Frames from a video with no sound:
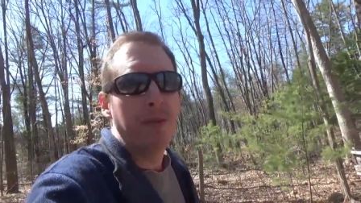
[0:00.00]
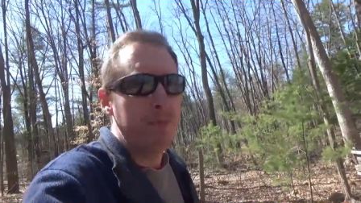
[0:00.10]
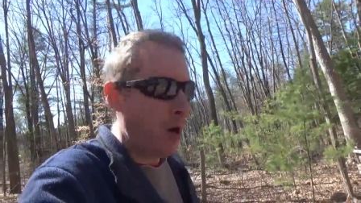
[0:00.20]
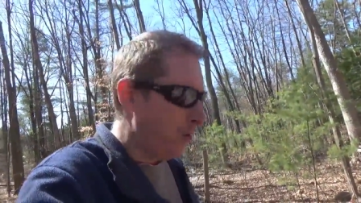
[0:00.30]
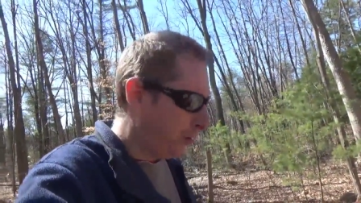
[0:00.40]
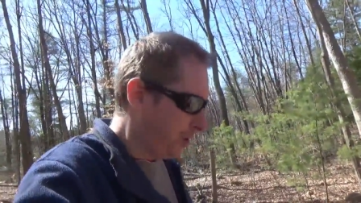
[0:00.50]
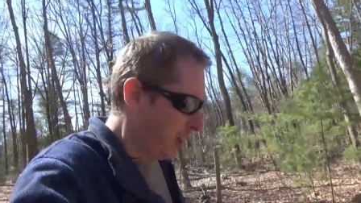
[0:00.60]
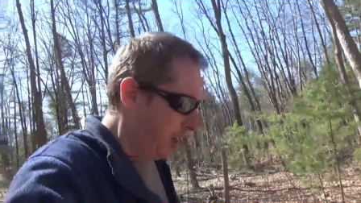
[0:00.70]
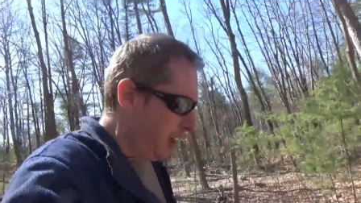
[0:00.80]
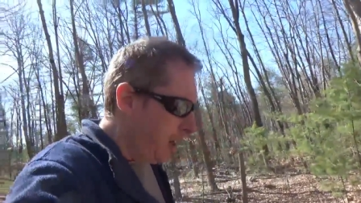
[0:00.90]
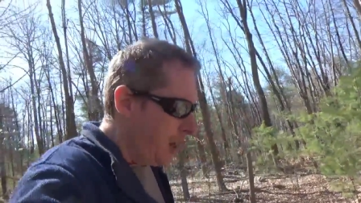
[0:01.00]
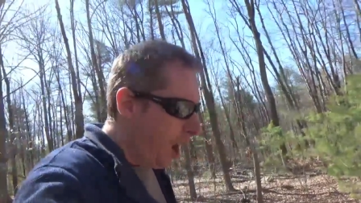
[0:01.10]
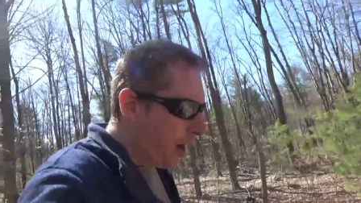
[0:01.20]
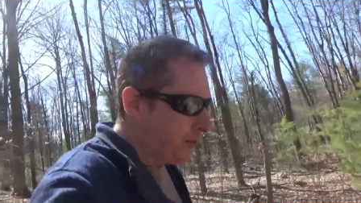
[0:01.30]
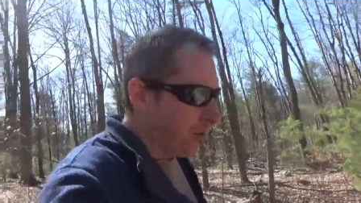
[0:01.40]
the most
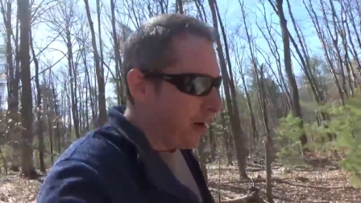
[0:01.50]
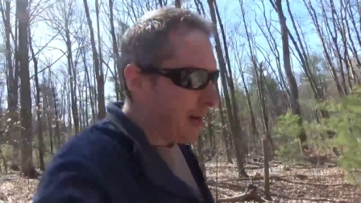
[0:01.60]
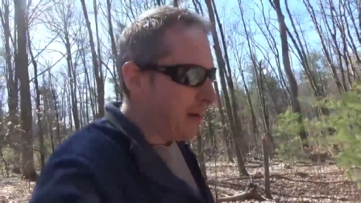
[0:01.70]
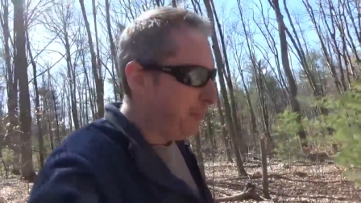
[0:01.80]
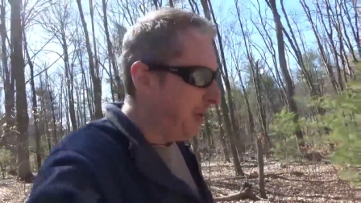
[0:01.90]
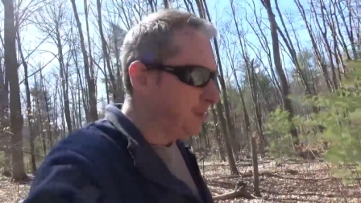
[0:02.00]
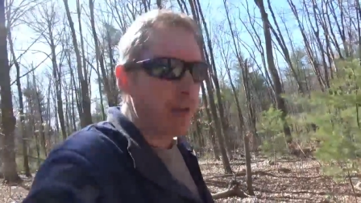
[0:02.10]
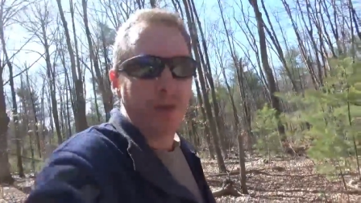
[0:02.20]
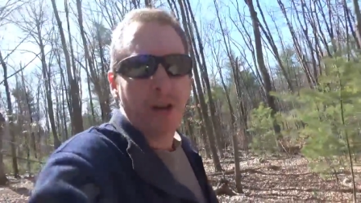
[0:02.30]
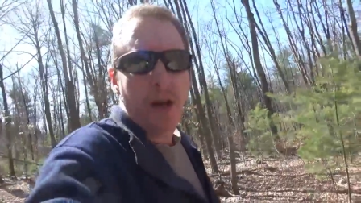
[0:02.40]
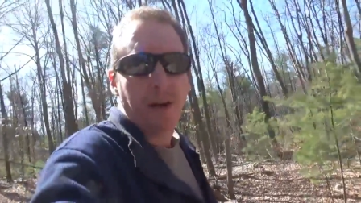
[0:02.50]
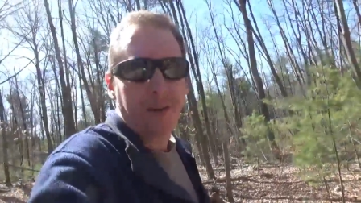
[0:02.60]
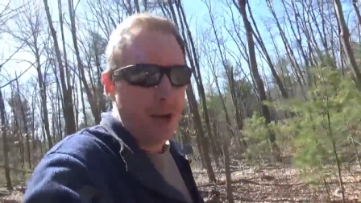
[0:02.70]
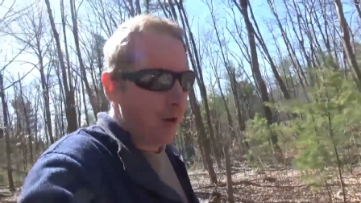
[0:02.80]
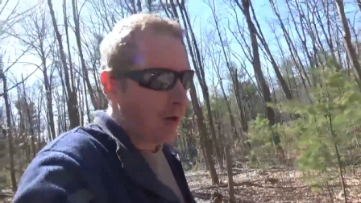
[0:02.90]
underrated pieces of,
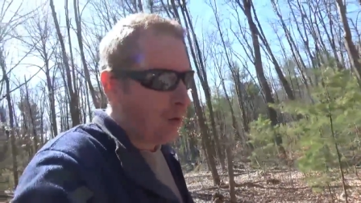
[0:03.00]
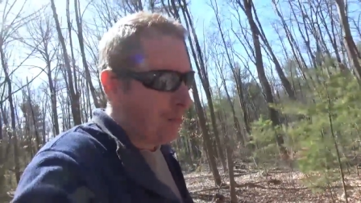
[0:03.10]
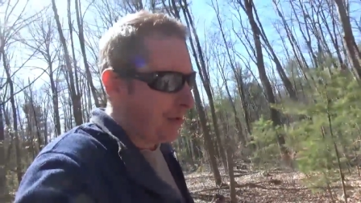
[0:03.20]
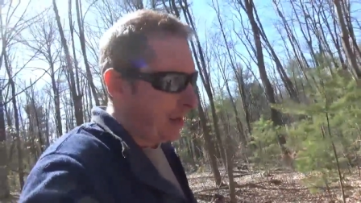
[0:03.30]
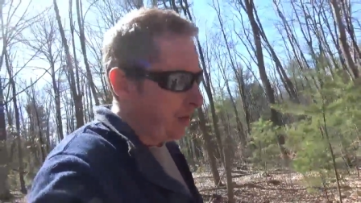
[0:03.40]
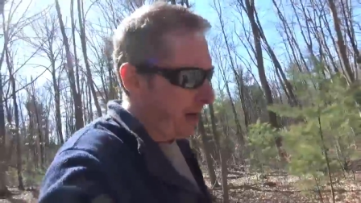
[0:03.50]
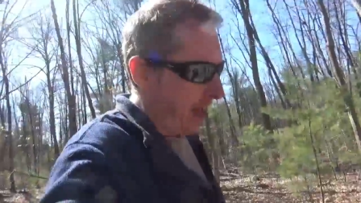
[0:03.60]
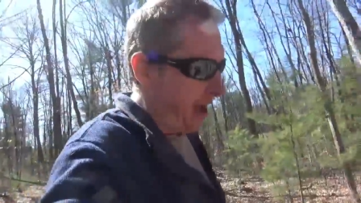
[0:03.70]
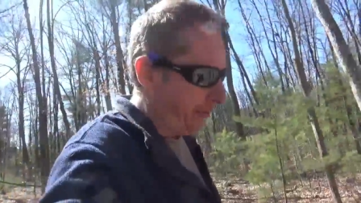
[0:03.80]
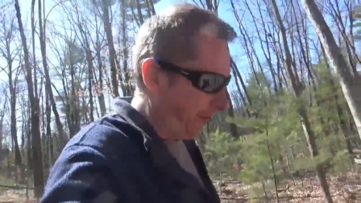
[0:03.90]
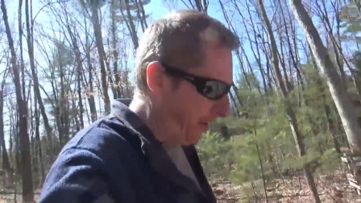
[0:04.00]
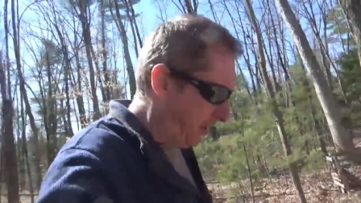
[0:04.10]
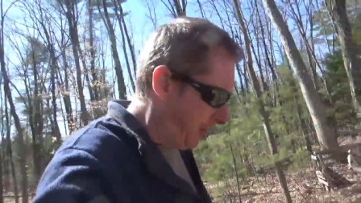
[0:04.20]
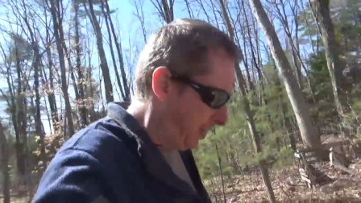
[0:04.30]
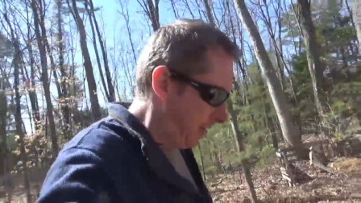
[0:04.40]
of gear and equipment that you can have
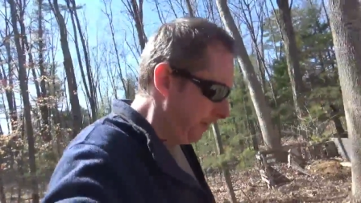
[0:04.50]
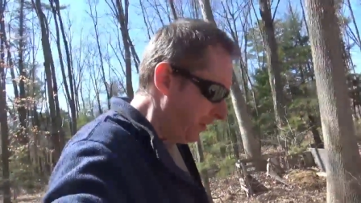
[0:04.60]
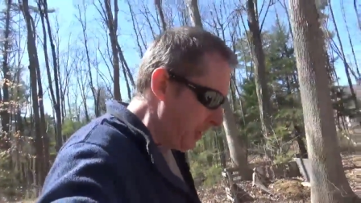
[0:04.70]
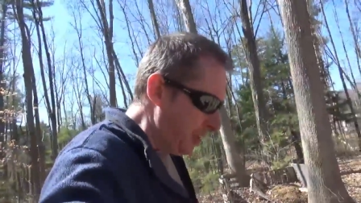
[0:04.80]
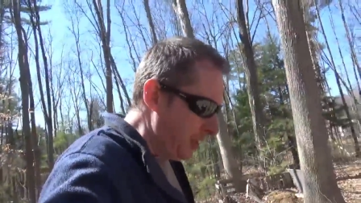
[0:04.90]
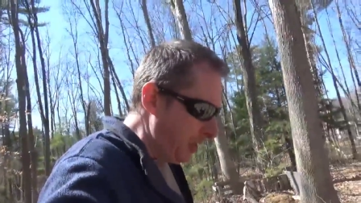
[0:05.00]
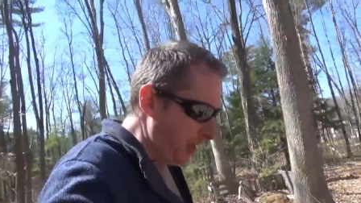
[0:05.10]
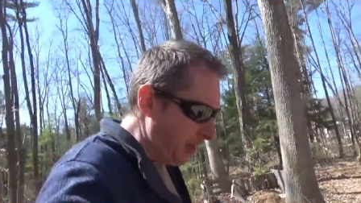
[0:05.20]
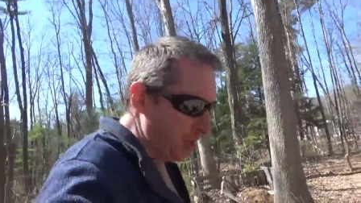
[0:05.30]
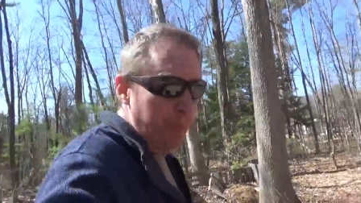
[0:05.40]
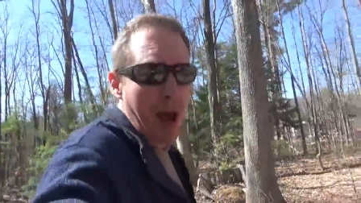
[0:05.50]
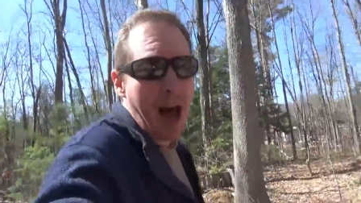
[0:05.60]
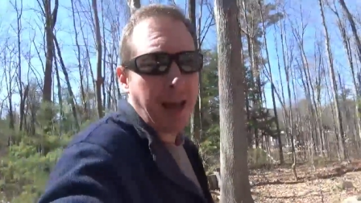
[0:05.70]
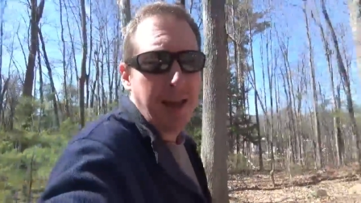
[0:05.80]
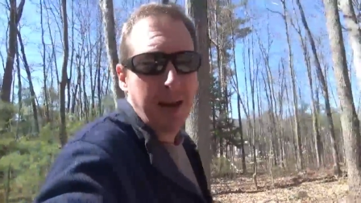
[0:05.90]
in your
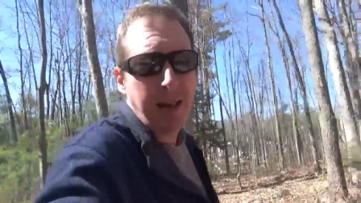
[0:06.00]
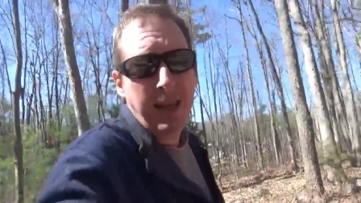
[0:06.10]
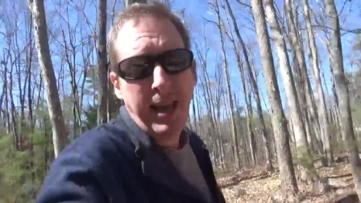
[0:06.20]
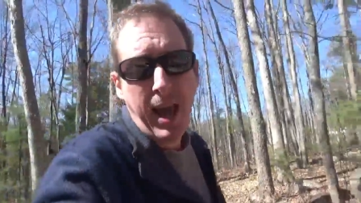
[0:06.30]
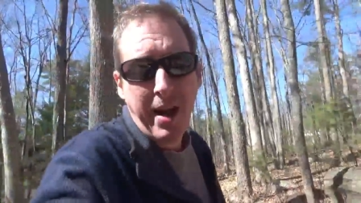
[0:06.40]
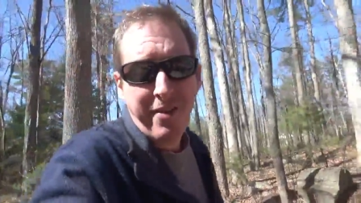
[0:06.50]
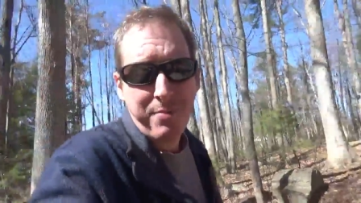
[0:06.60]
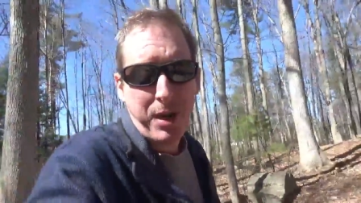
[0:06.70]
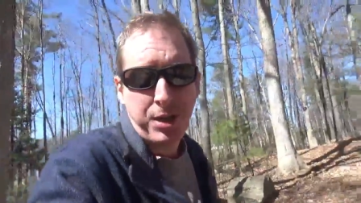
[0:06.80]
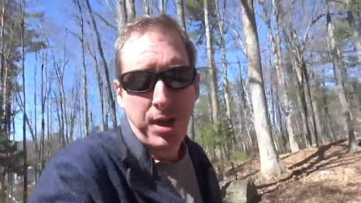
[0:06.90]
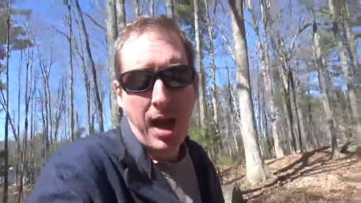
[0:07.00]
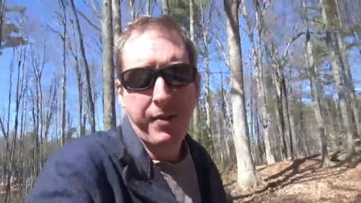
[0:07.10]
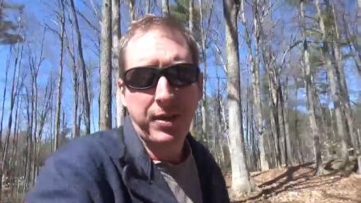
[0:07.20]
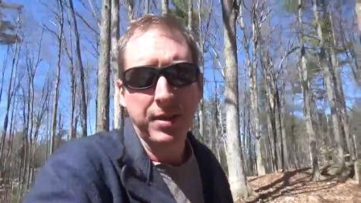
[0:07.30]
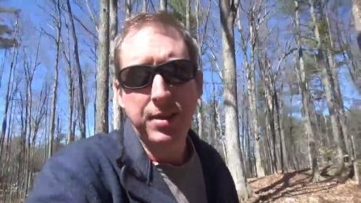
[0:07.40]
pack. And I think everybody should
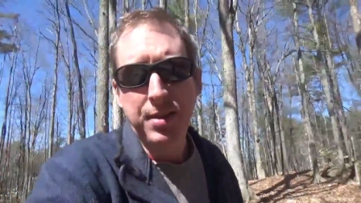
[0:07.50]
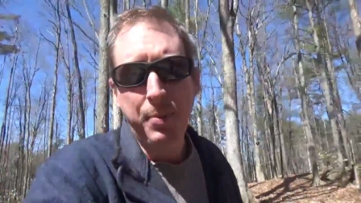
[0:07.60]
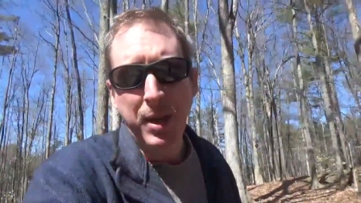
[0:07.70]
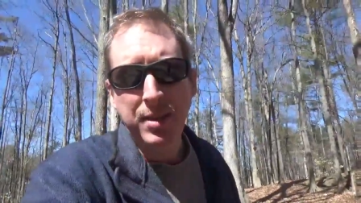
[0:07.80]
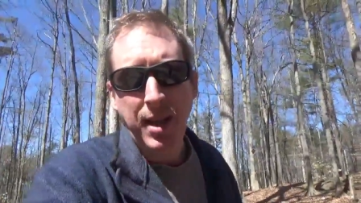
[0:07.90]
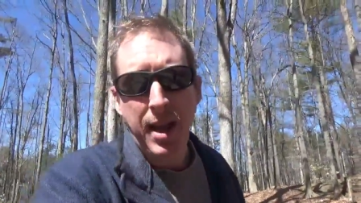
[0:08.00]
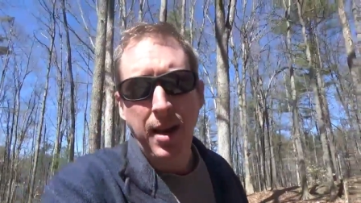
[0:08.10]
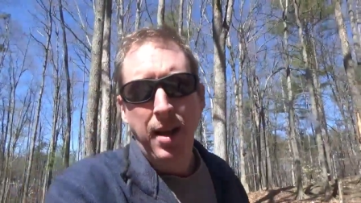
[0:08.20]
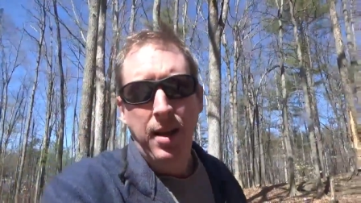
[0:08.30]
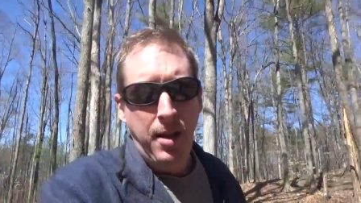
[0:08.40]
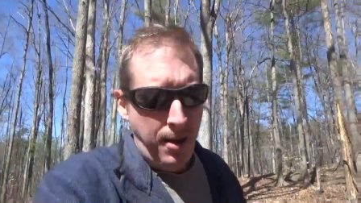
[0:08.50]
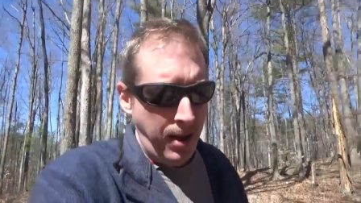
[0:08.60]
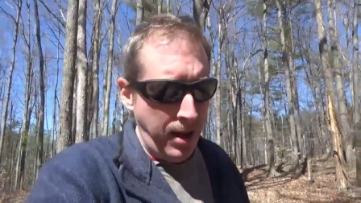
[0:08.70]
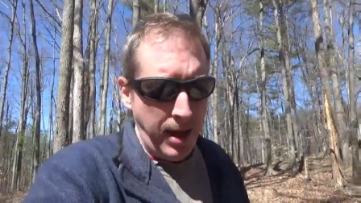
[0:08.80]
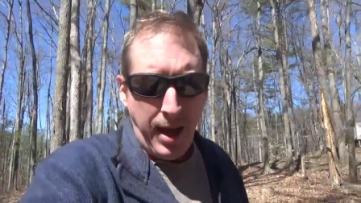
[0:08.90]
have it to some extent.
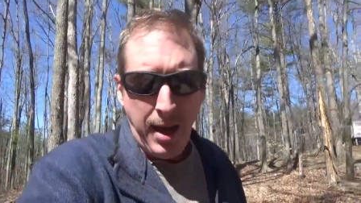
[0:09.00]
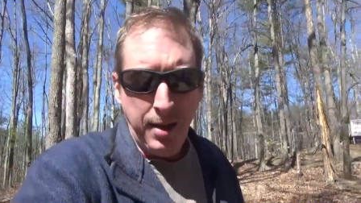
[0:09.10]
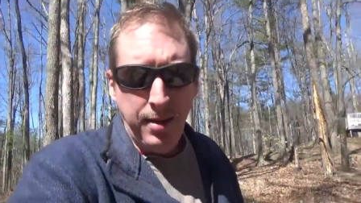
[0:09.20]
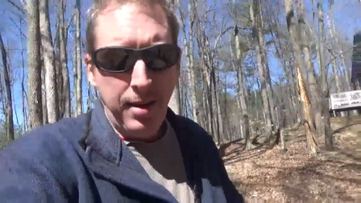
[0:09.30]
And